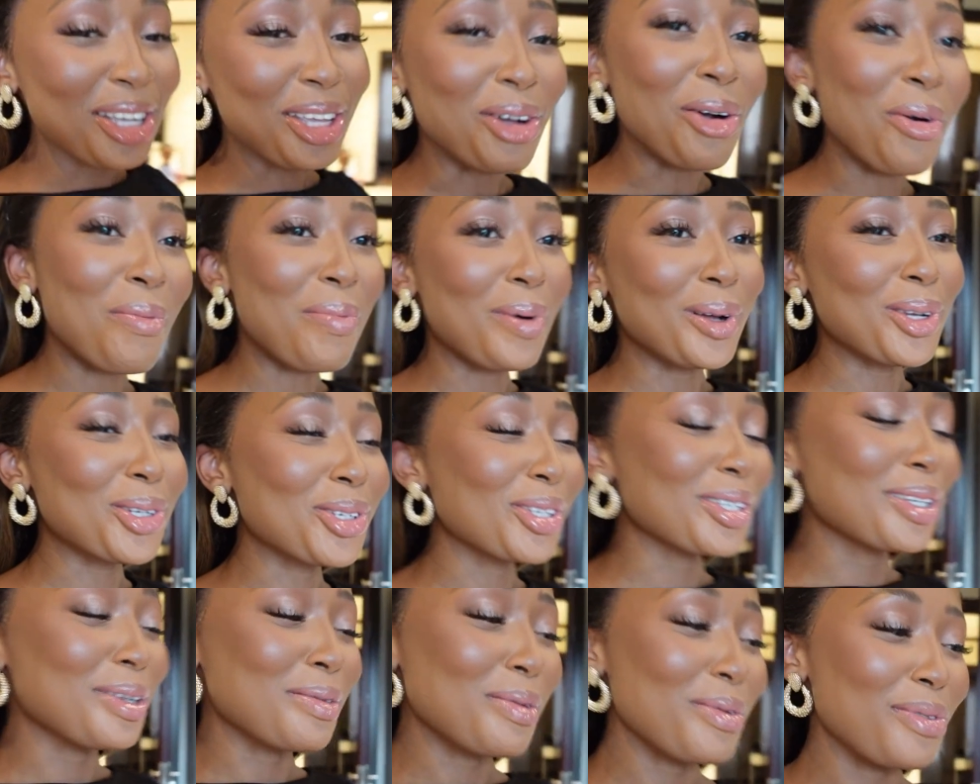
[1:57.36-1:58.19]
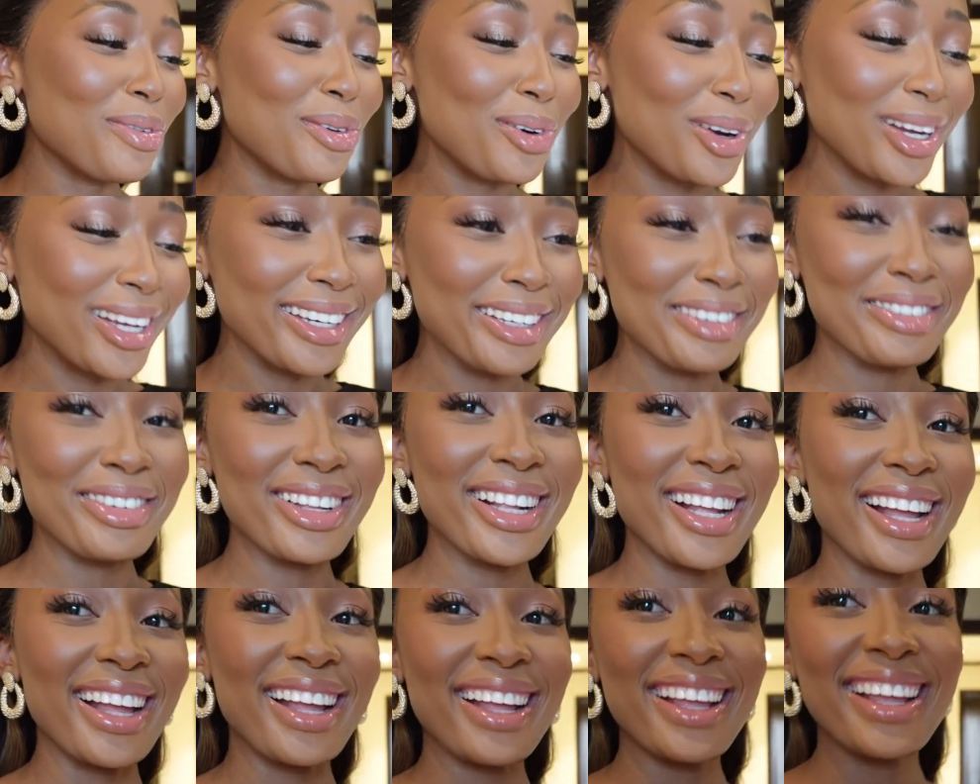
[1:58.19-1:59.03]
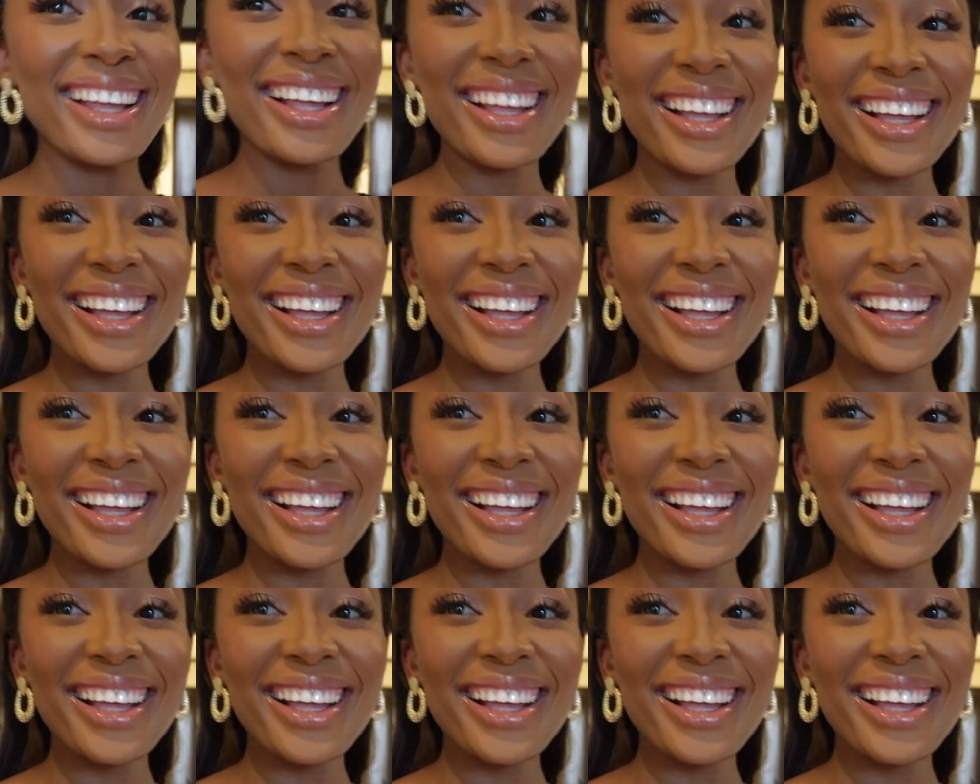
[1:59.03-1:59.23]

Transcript: Before you leave, like,